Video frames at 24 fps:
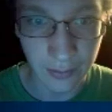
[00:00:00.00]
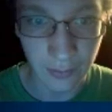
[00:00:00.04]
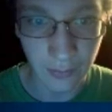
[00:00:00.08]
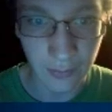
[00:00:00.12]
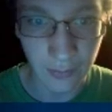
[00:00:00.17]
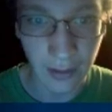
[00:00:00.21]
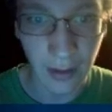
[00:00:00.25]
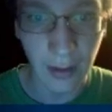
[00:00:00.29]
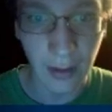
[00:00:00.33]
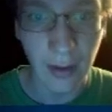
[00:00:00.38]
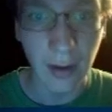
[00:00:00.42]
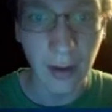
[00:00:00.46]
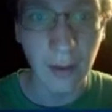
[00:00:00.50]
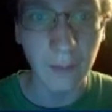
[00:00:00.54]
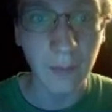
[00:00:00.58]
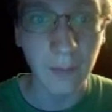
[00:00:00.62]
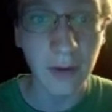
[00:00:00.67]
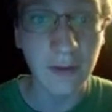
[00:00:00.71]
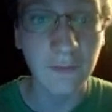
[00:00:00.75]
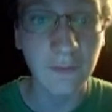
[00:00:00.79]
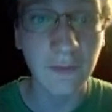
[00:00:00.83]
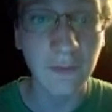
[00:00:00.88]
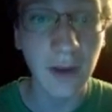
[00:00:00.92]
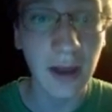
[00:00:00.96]
for that.
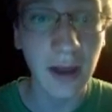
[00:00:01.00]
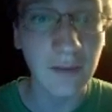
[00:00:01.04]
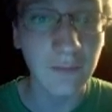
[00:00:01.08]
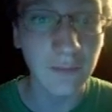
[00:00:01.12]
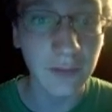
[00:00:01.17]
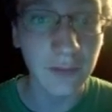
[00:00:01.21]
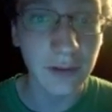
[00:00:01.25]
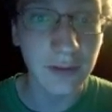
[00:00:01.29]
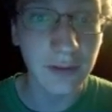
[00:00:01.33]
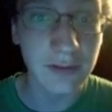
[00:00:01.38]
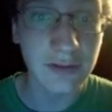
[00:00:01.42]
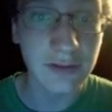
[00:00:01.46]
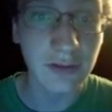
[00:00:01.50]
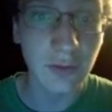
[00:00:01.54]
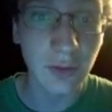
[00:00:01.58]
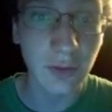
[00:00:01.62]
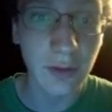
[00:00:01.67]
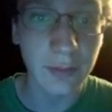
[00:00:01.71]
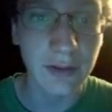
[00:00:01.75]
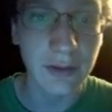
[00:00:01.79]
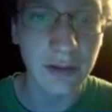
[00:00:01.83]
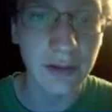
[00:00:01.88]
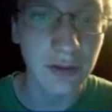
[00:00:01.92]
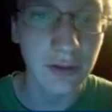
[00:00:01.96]
But if you have a video that's
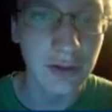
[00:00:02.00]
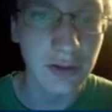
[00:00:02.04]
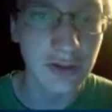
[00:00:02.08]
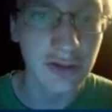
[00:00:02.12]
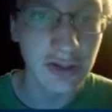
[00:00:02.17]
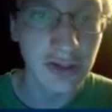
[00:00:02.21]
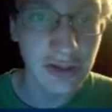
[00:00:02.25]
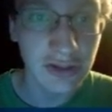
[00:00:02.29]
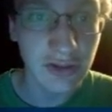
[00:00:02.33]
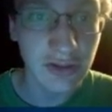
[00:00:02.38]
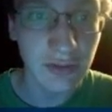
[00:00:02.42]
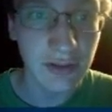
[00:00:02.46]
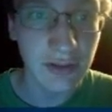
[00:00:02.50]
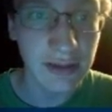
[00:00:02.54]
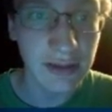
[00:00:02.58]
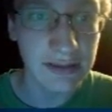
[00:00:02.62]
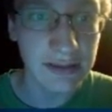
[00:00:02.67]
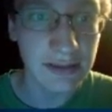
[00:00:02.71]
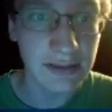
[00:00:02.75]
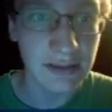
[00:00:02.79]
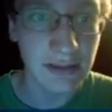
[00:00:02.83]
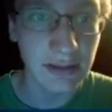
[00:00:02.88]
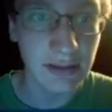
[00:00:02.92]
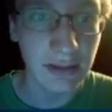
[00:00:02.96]
corrupted, you can just do
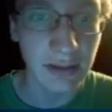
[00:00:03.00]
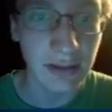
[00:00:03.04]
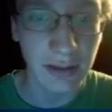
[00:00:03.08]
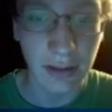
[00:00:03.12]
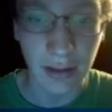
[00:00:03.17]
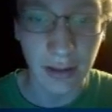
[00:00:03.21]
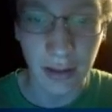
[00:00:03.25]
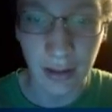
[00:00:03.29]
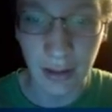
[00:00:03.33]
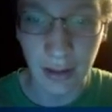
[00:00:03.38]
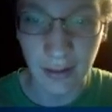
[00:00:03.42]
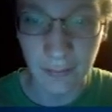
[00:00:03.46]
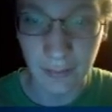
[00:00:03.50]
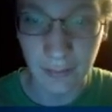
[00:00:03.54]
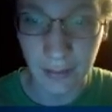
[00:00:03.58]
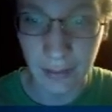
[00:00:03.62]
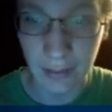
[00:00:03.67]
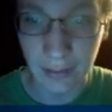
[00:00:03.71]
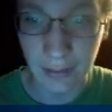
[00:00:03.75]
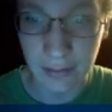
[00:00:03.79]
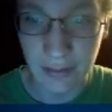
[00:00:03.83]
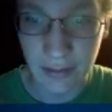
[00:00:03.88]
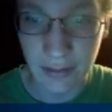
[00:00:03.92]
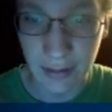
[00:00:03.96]
this and
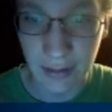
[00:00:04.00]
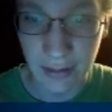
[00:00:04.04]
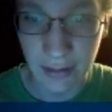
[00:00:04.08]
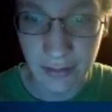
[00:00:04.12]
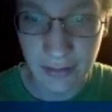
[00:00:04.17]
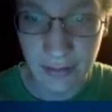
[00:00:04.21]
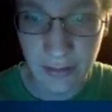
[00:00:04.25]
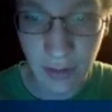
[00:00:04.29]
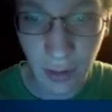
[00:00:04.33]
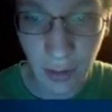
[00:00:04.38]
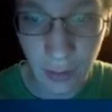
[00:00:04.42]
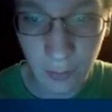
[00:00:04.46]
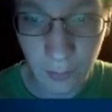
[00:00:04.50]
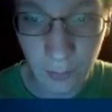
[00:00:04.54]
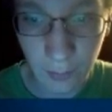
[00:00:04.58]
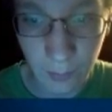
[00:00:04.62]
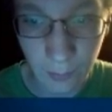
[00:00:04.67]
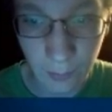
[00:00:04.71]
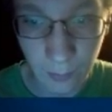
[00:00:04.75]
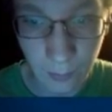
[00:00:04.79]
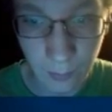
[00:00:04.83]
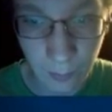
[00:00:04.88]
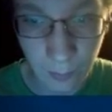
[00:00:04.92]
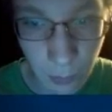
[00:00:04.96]
then hit start
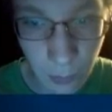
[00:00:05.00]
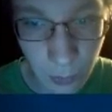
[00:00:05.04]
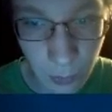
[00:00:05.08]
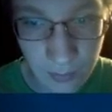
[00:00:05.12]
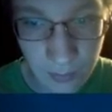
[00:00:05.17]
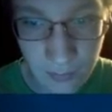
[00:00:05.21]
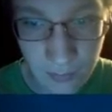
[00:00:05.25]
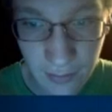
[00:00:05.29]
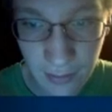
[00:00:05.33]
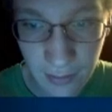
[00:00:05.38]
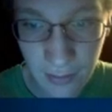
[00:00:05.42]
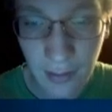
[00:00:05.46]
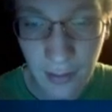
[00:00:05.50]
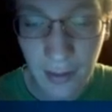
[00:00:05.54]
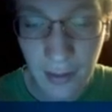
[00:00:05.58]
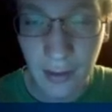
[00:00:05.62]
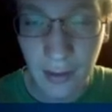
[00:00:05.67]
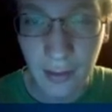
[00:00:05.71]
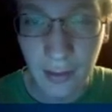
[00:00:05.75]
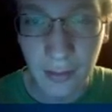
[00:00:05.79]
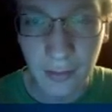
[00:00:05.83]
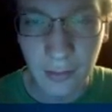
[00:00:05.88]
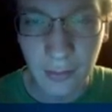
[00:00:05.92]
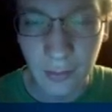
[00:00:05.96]
muxing,
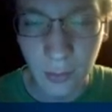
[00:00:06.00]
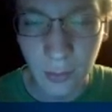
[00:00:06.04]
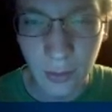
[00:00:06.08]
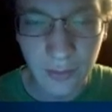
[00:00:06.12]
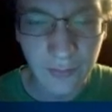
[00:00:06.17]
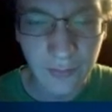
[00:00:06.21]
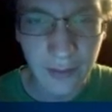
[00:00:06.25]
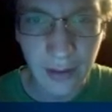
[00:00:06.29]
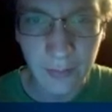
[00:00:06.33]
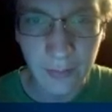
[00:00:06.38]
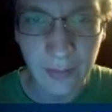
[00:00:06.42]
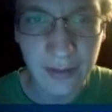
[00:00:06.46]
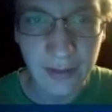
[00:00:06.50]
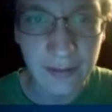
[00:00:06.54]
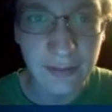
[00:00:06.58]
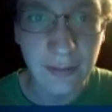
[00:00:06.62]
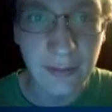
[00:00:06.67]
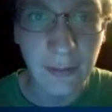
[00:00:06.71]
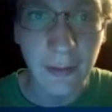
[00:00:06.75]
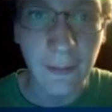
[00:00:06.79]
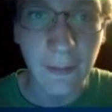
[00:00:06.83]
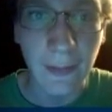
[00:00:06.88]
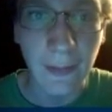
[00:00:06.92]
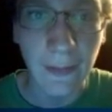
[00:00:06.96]
whatever that means,
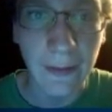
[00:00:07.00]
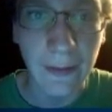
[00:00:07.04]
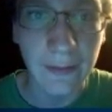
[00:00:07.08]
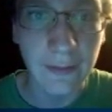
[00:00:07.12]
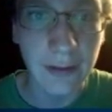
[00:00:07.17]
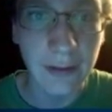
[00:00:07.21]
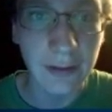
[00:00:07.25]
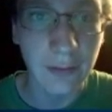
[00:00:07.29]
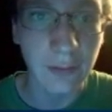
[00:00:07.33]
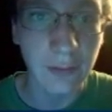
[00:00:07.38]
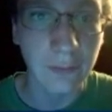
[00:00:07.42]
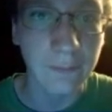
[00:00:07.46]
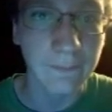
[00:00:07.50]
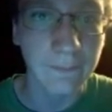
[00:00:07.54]
and then it'll